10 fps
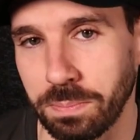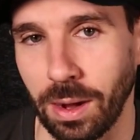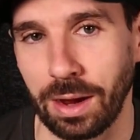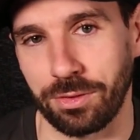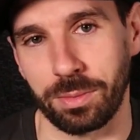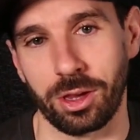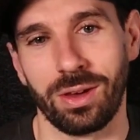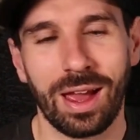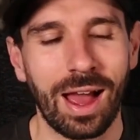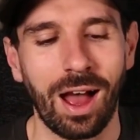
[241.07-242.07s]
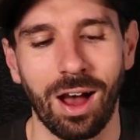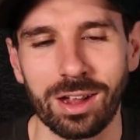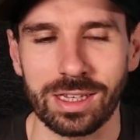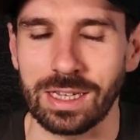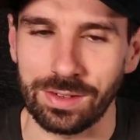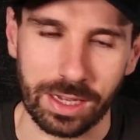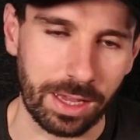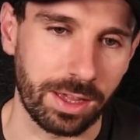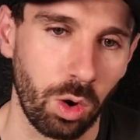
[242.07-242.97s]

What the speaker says: buy from you aren't even getting,